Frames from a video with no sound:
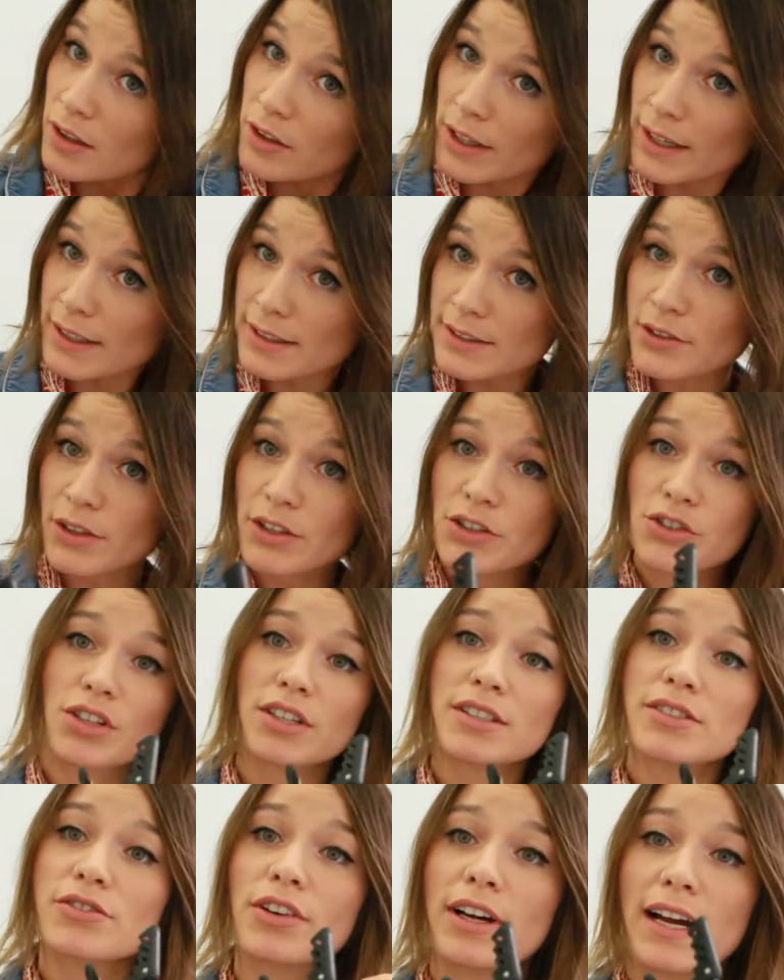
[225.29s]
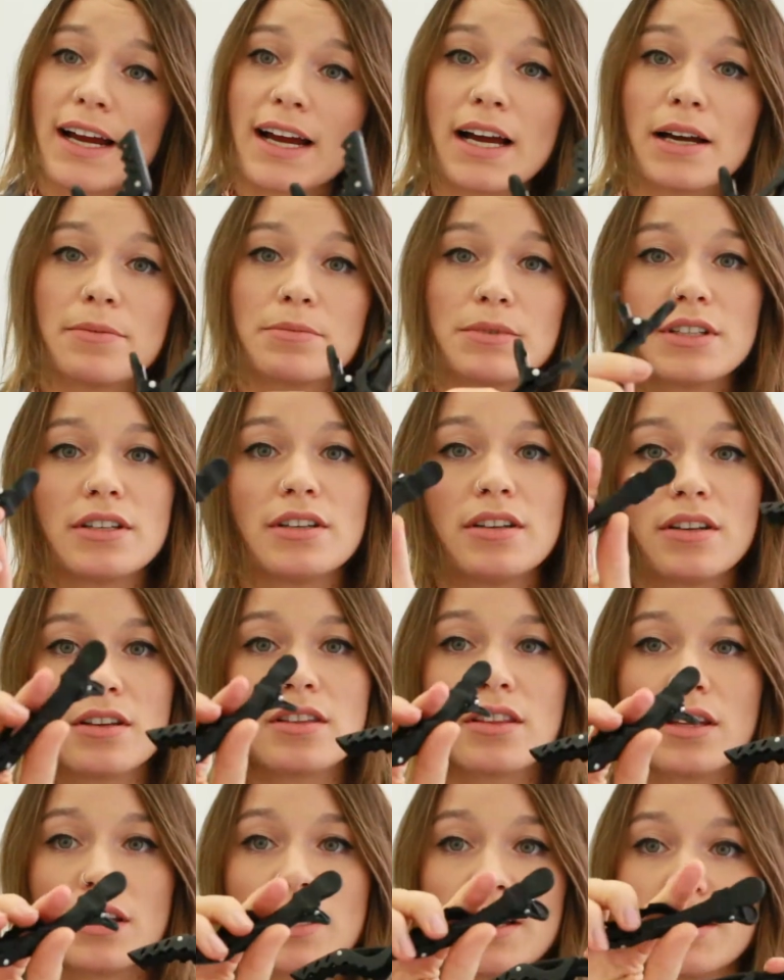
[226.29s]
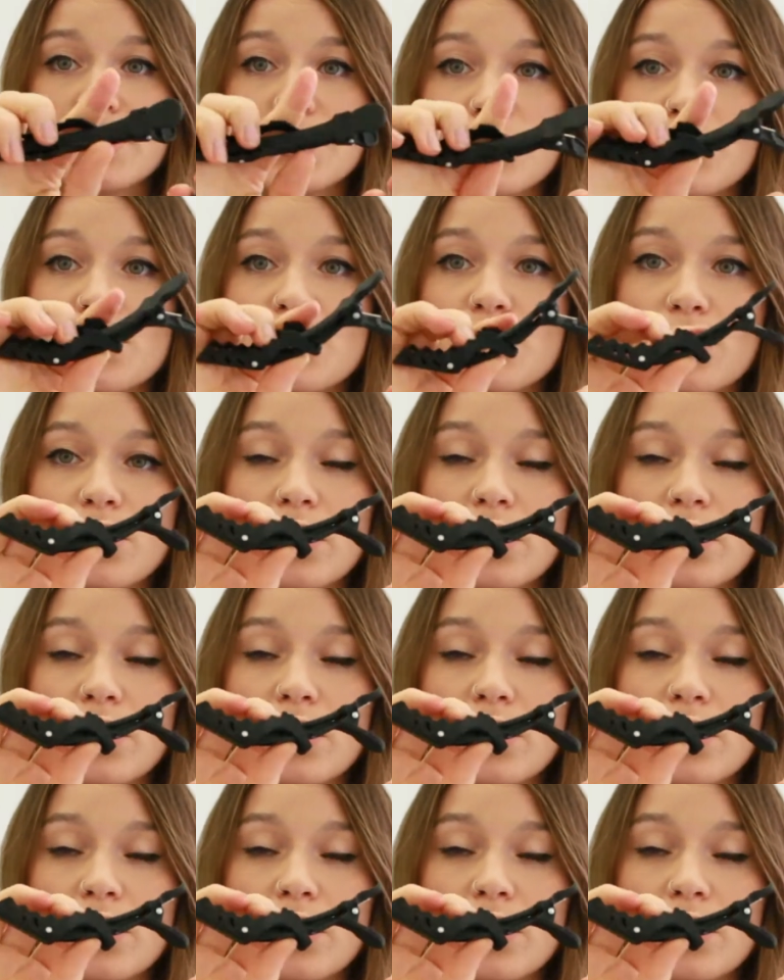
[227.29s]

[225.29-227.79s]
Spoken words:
Okay, so I just grabbed the 2